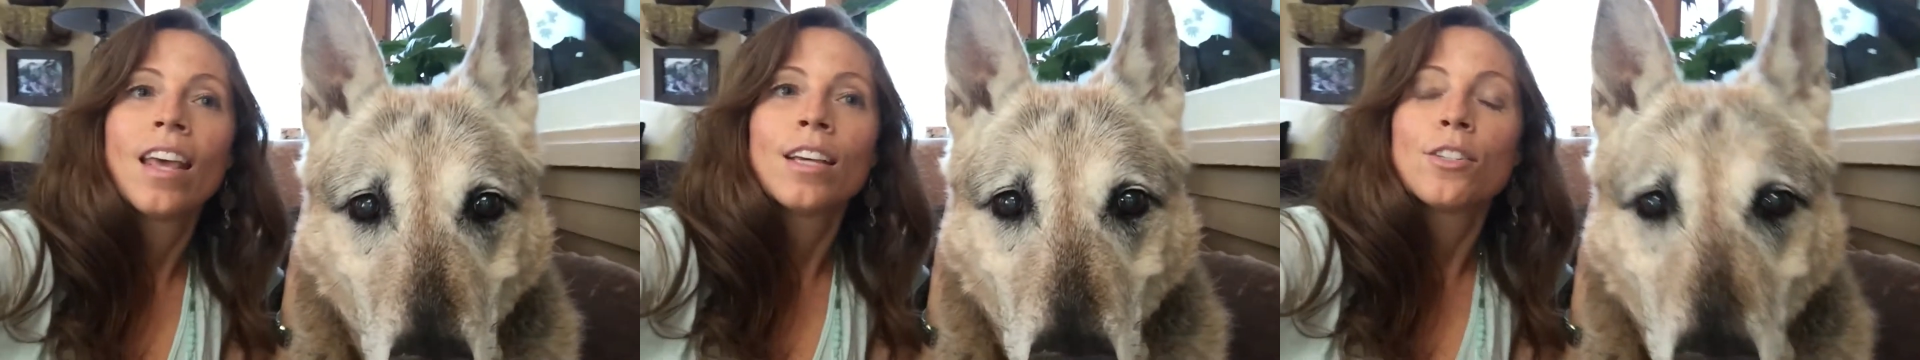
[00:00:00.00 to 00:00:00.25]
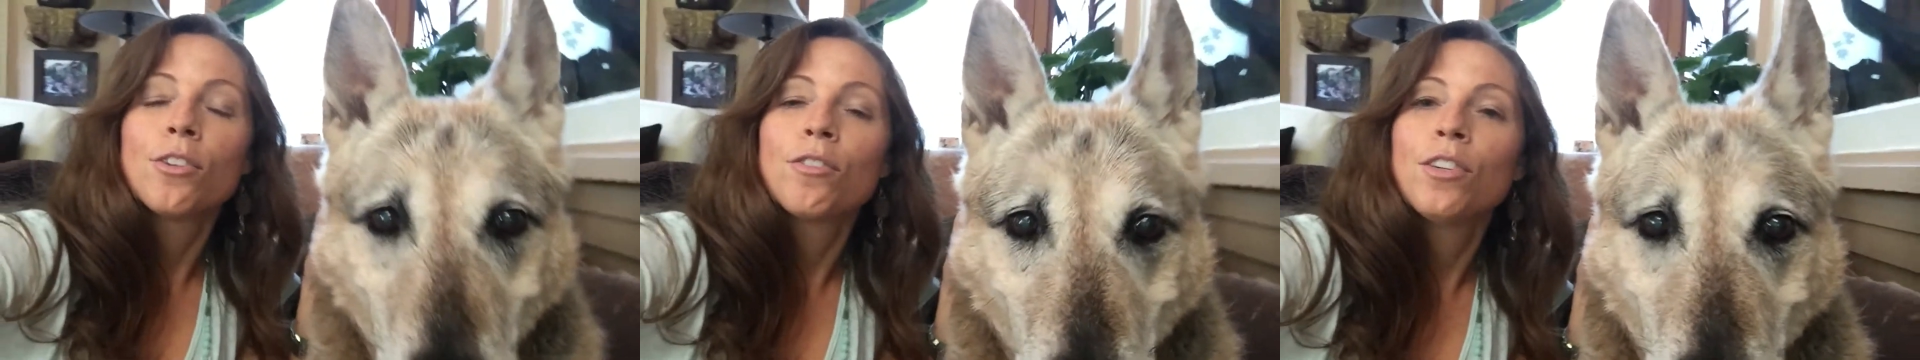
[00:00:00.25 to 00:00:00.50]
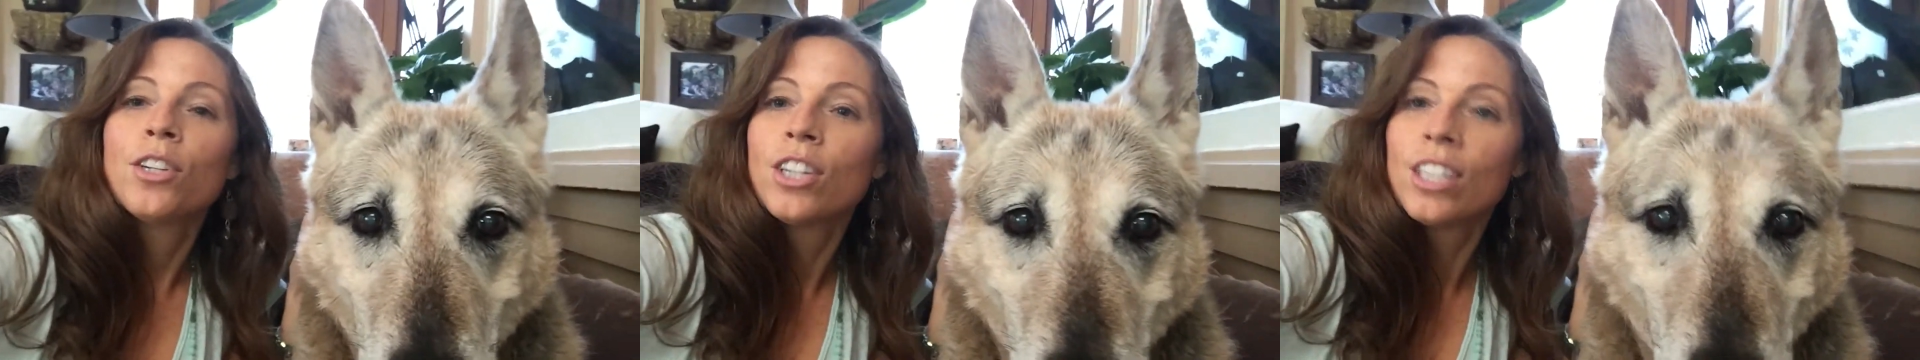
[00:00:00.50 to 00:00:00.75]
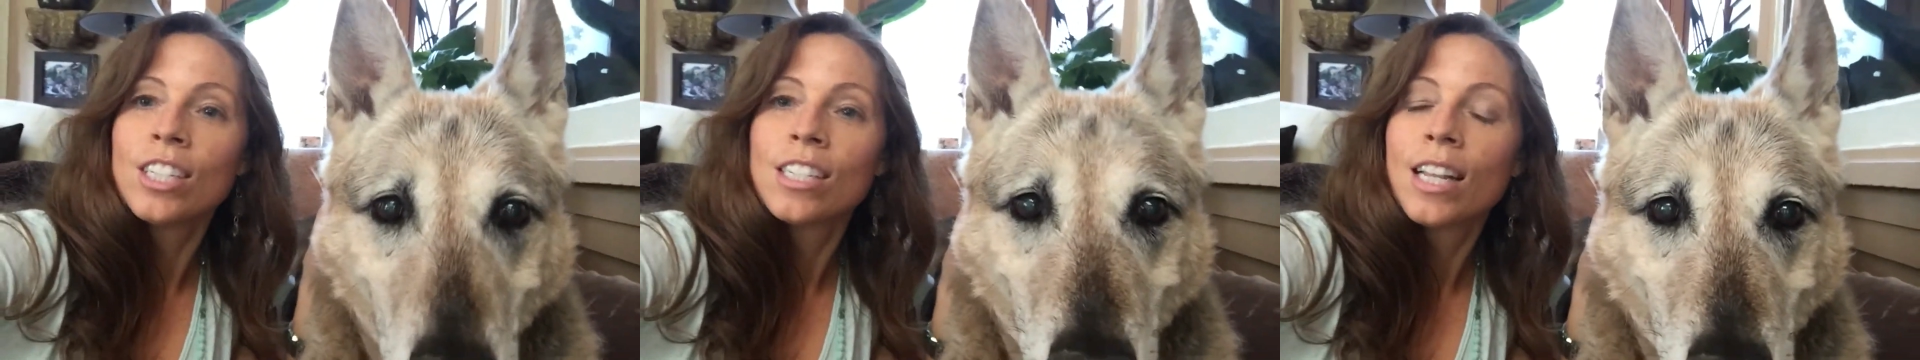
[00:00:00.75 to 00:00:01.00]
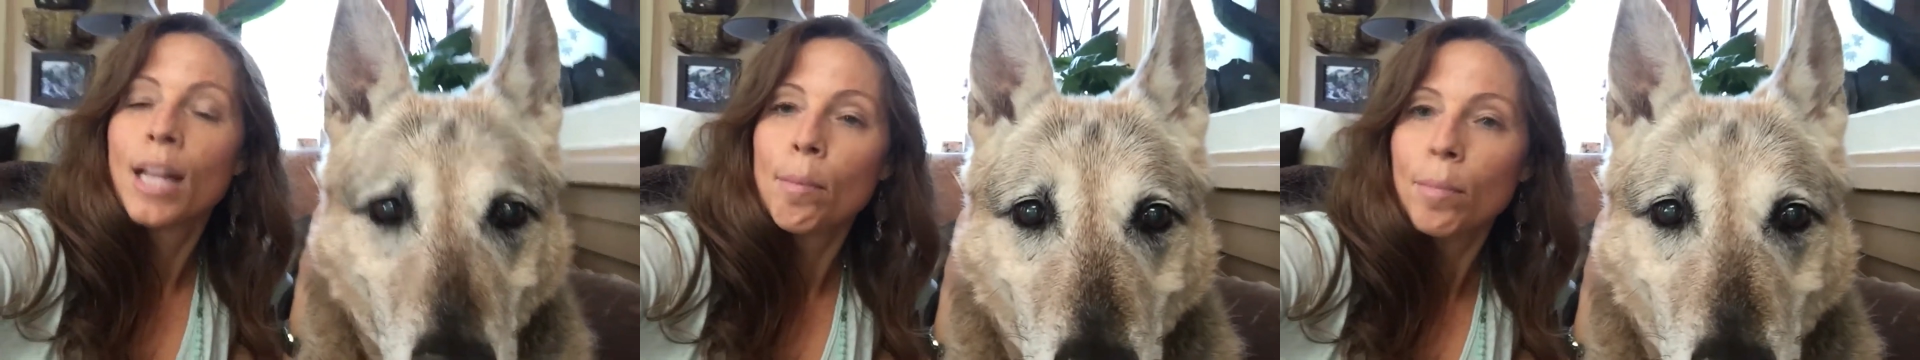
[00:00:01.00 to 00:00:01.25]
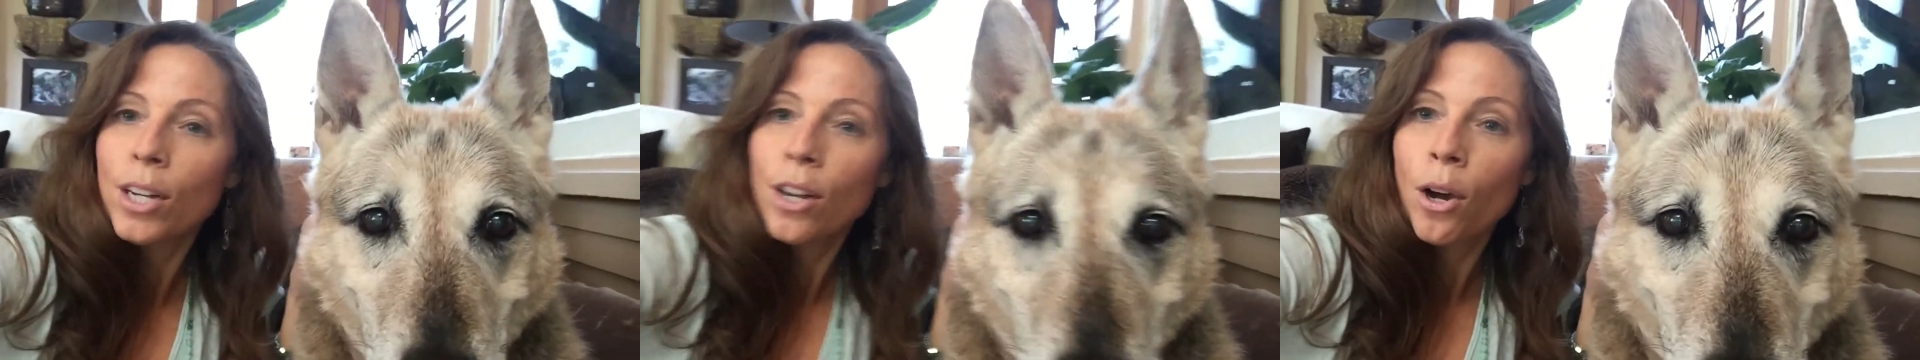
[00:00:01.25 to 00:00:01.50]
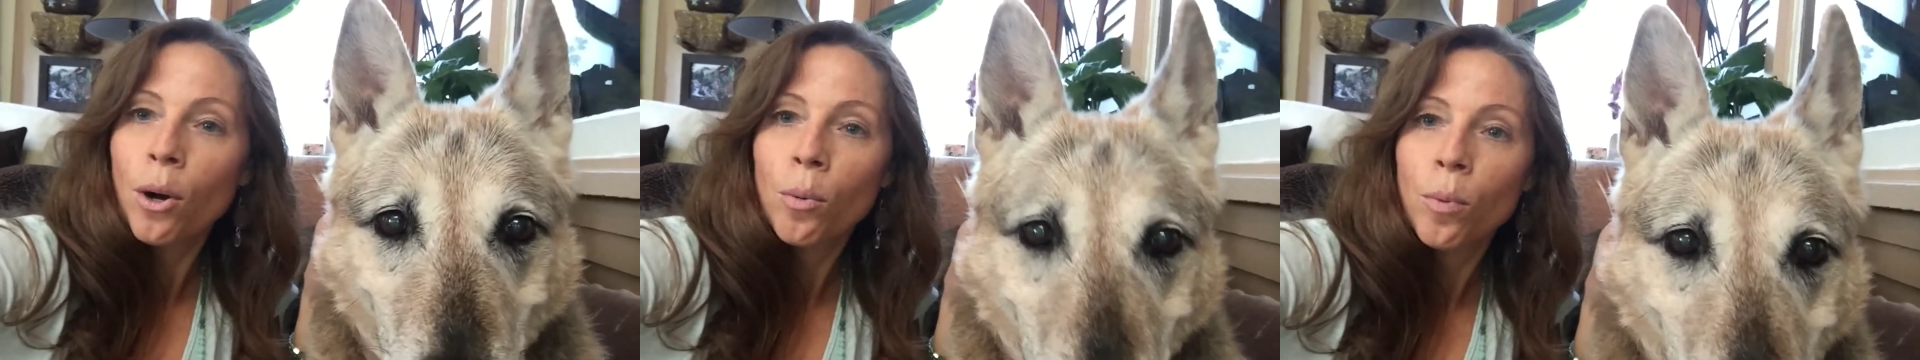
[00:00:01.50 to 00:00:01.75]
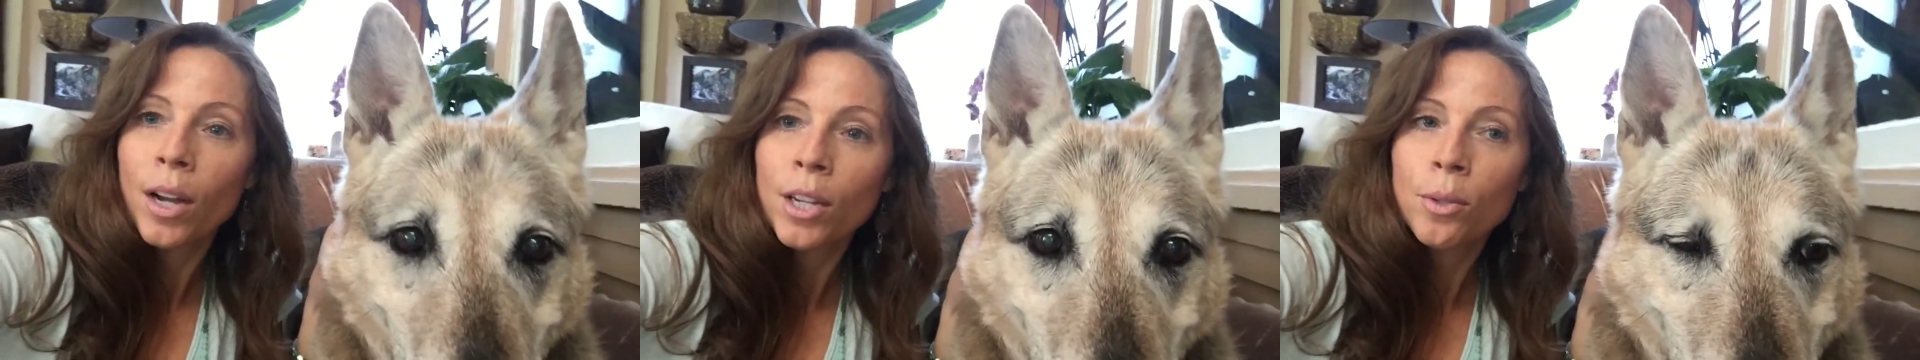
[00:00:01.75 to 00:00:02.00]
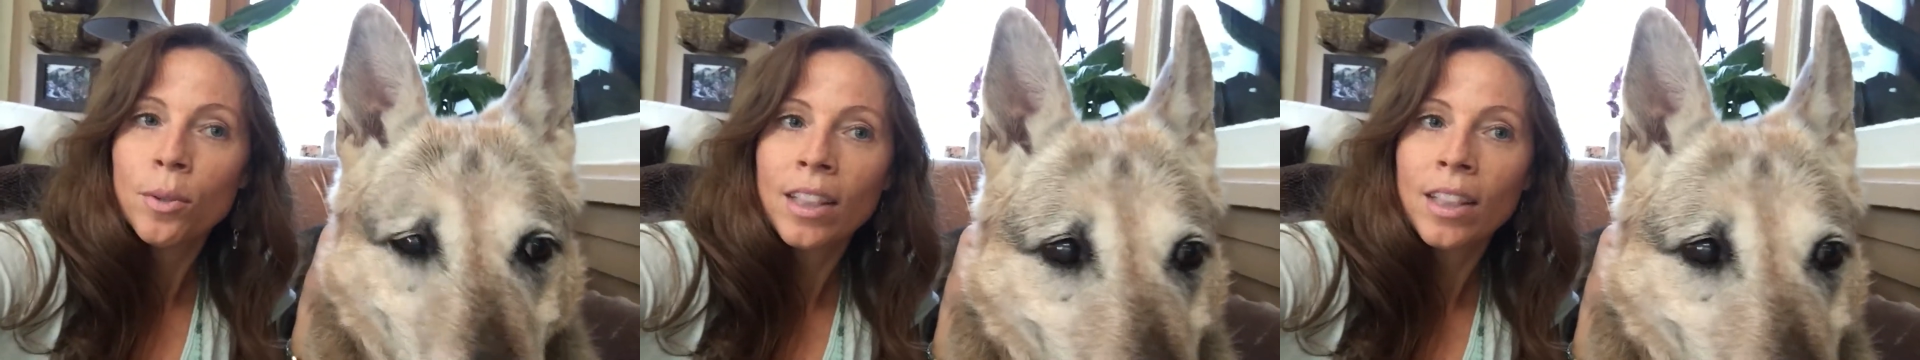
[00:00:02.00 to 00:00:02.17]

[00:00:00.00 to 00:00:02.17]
So if you could just let me know what you